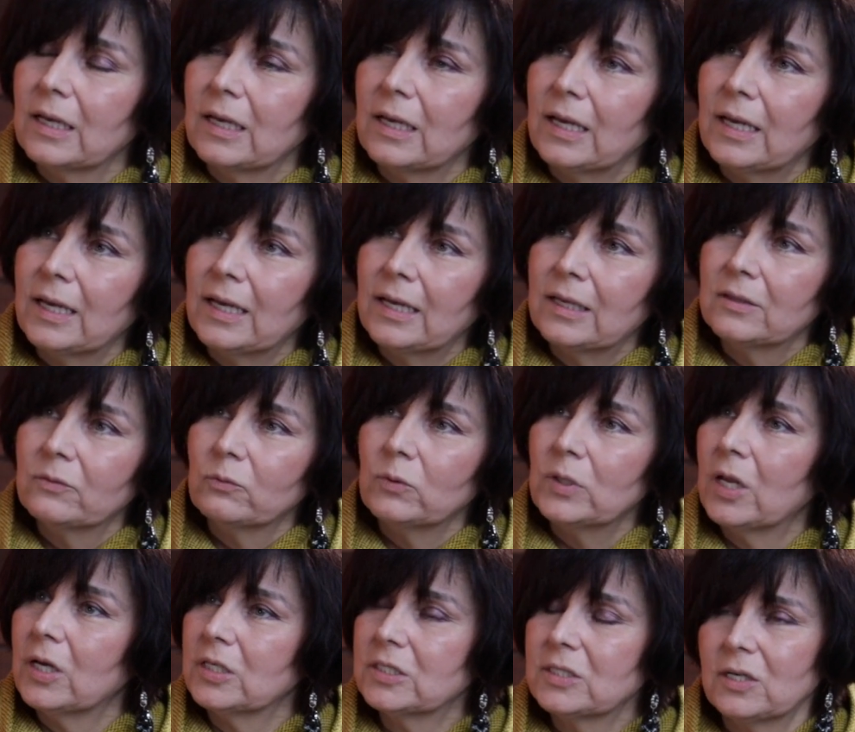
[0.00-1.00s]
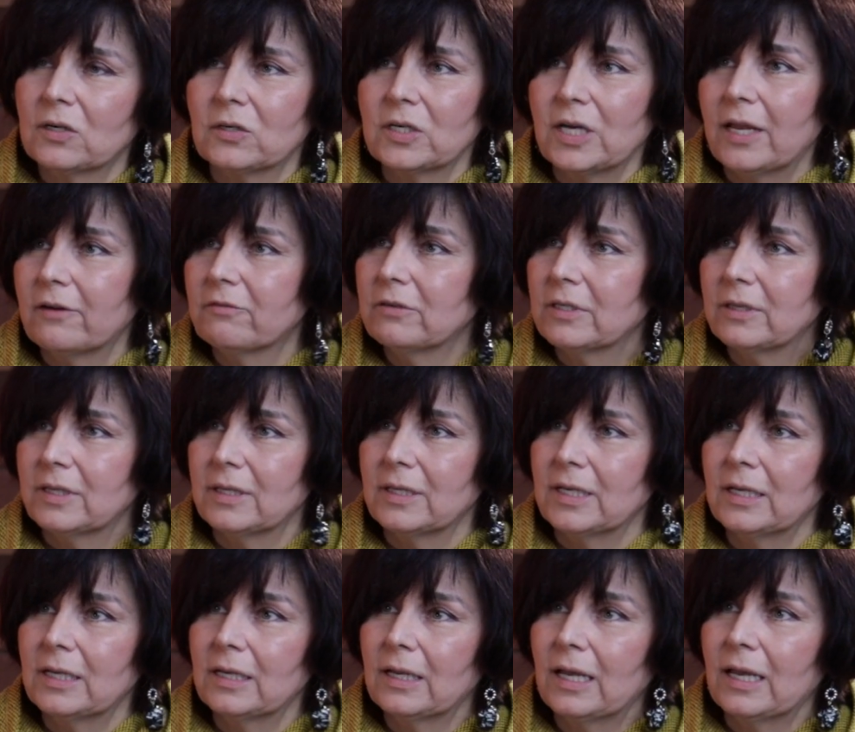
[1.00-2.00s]
And we lost our
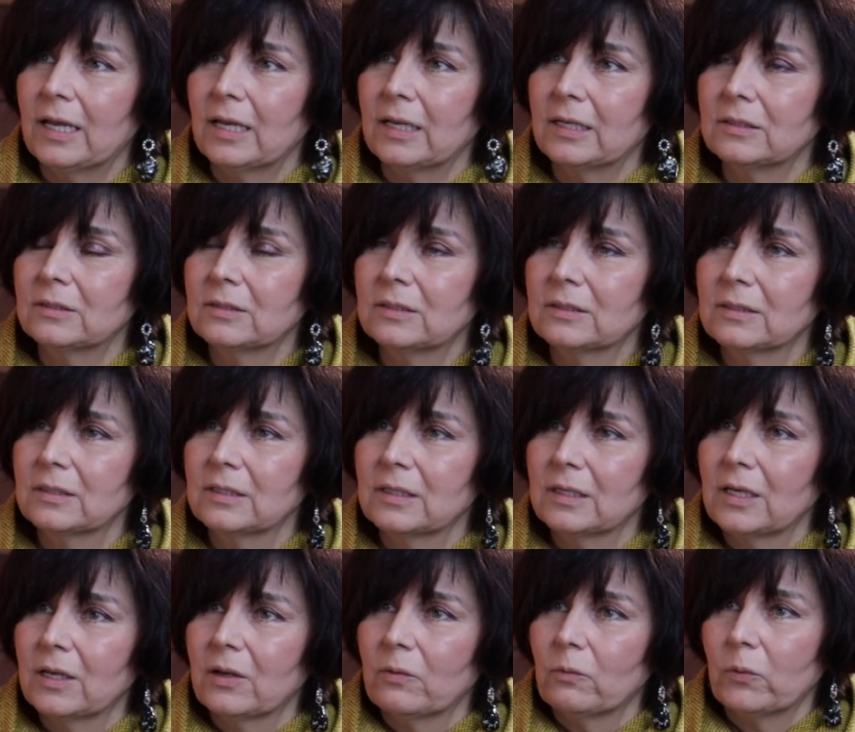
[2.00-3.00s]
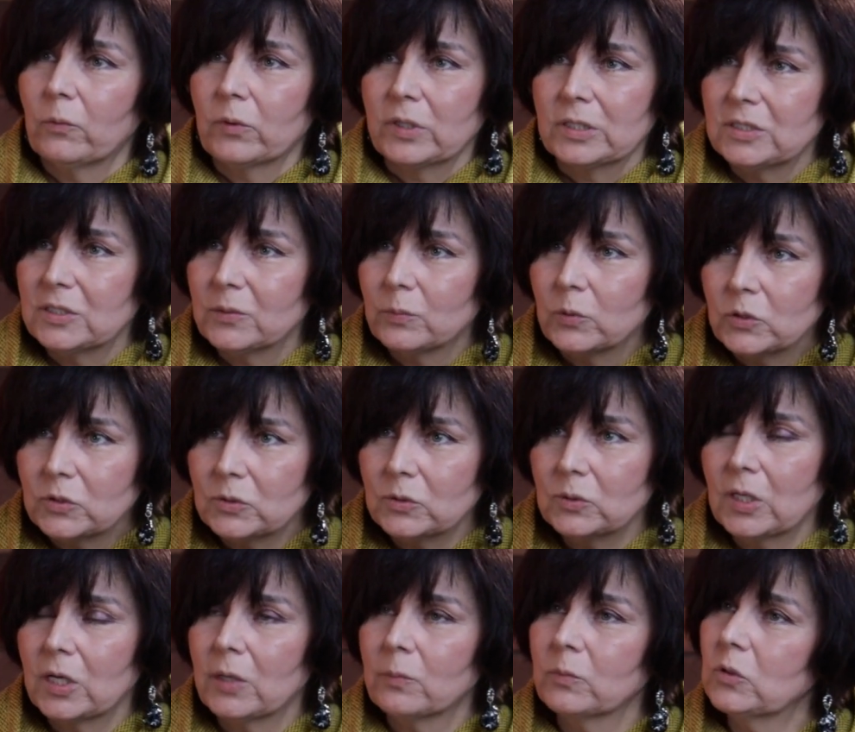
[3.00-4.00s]
everything, and we weren't supposed to
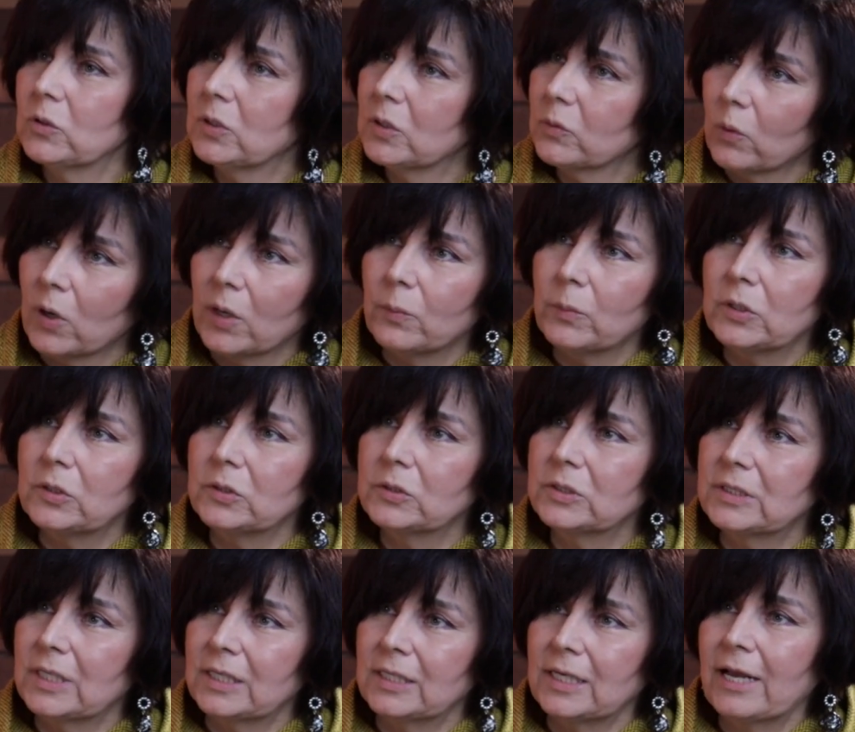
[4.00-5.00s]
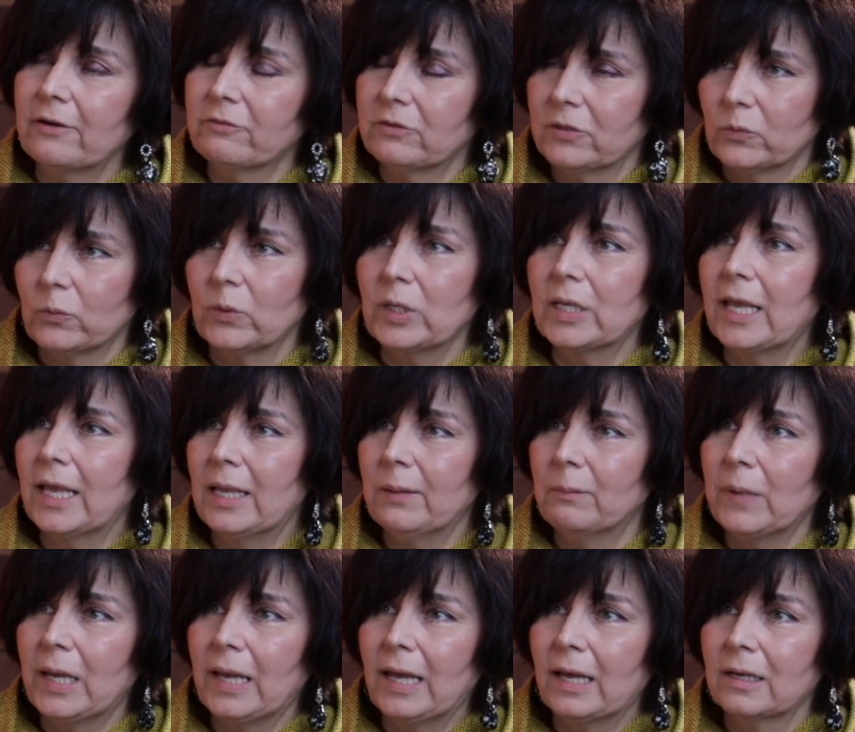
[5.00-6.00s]
come to the rubbles. And after we
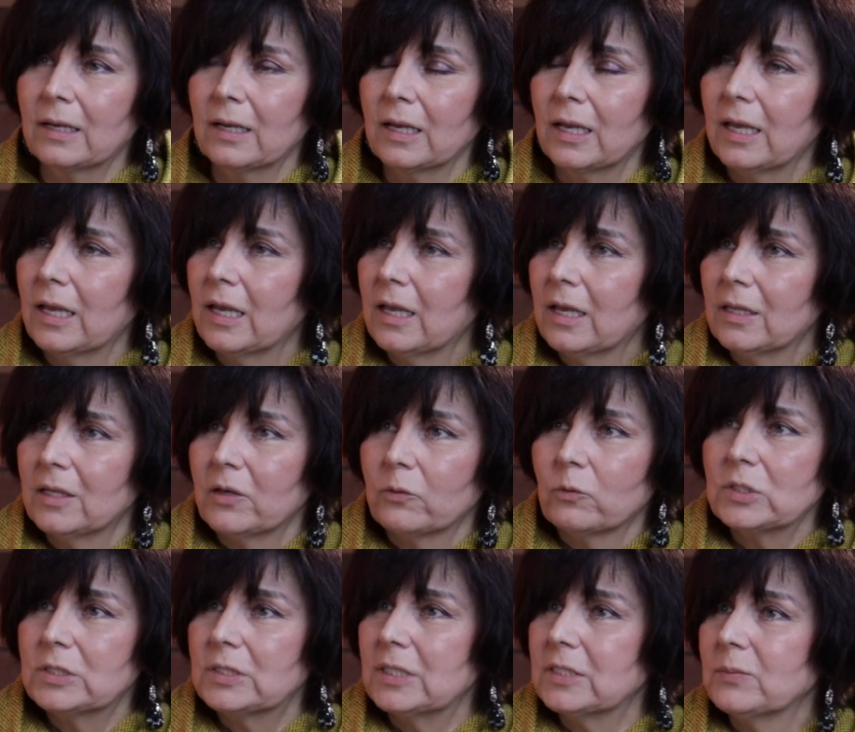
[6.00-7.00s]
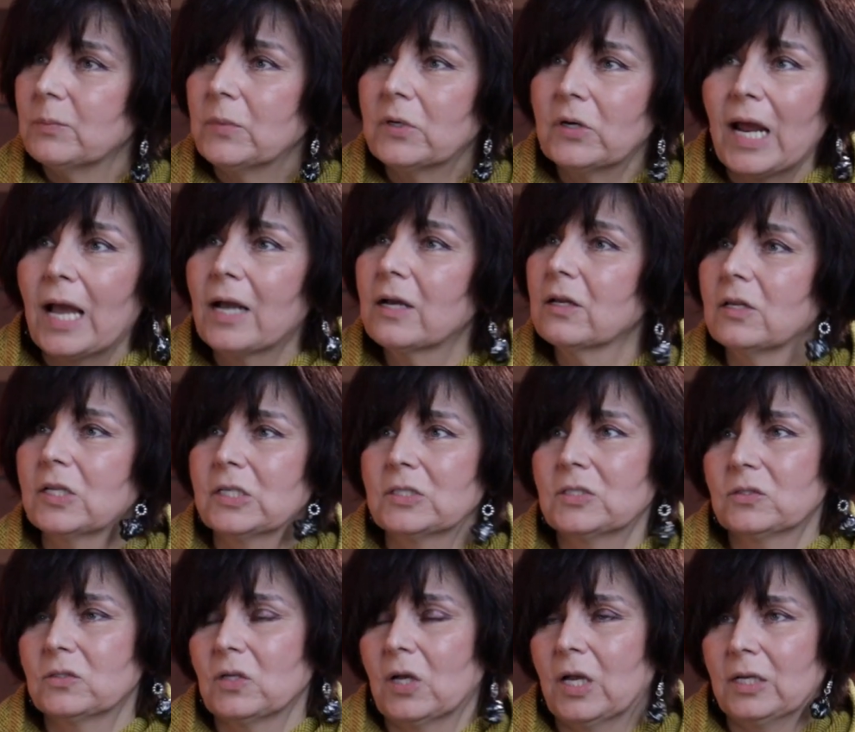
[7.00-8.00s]
came back, there was this miraculous
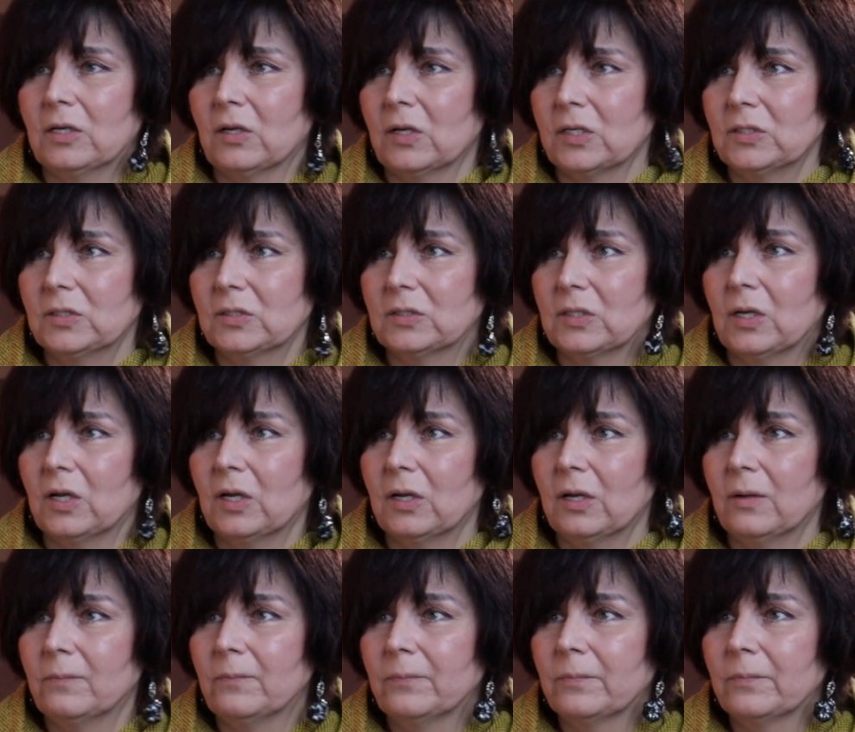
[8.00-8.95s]
sign I saw.